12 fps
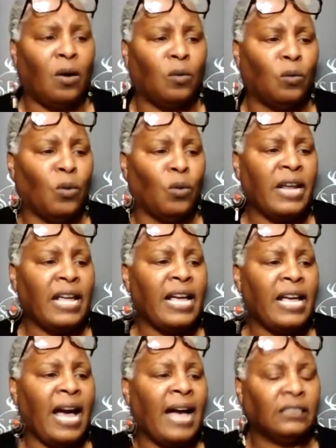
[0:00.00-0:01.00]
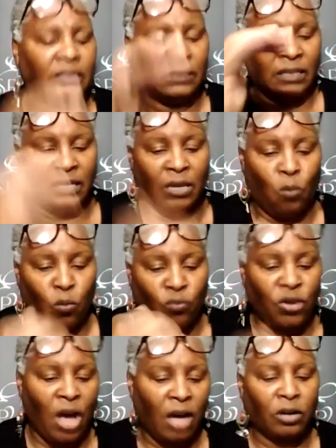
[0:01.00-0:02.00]
when they got, the
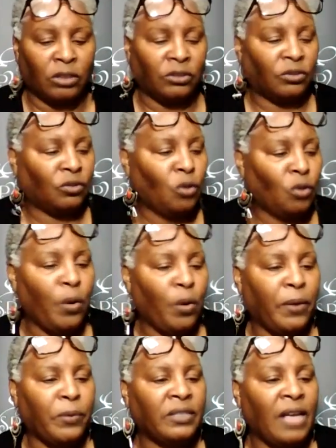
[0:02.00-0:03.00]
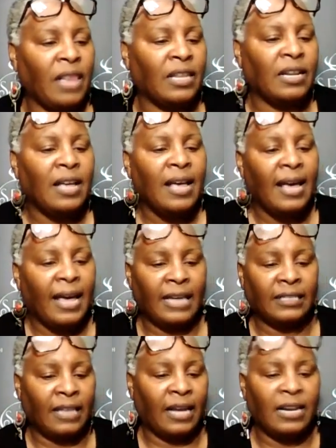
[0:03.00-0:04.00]
younger story was telling, he
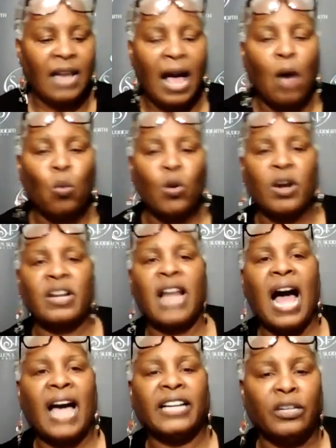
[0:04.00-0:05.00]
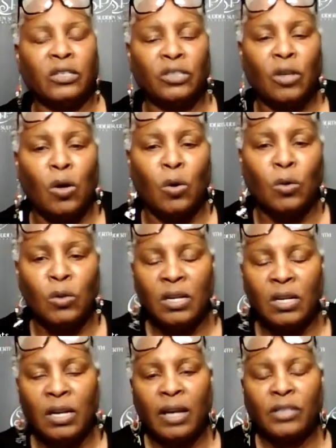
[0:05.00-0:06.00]
said, now we're 9 years old.
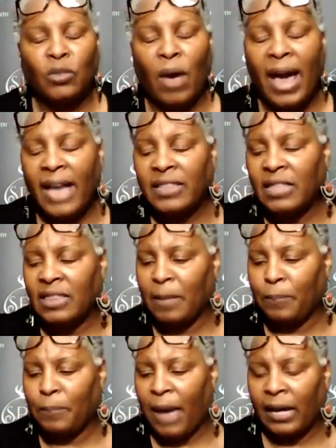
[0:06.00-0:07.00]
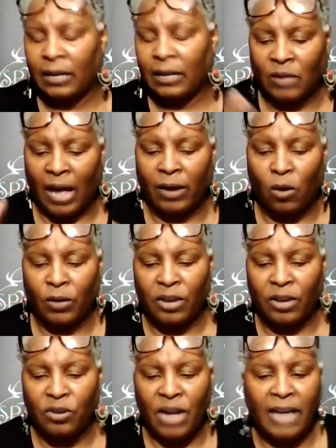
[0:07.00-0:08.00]
So I had to think back as like, okay,
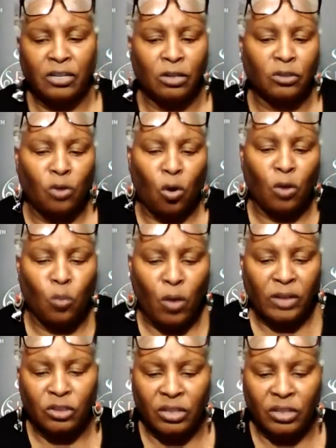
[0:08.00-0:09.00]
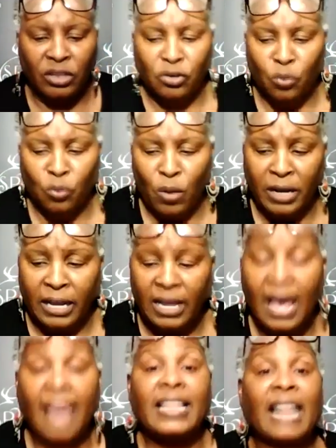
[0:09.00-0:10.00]
you're 9 years old, and when you said 20,
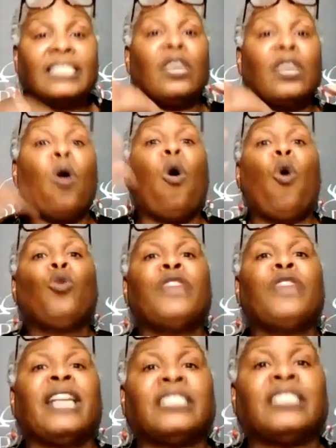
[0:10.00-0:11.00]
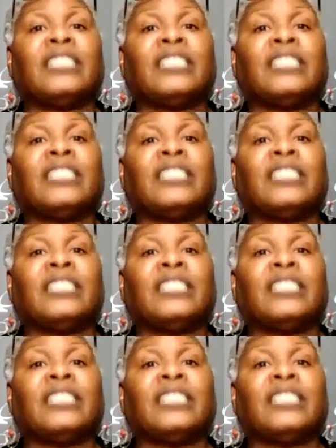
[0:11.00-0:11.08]
and I said, oh, that's a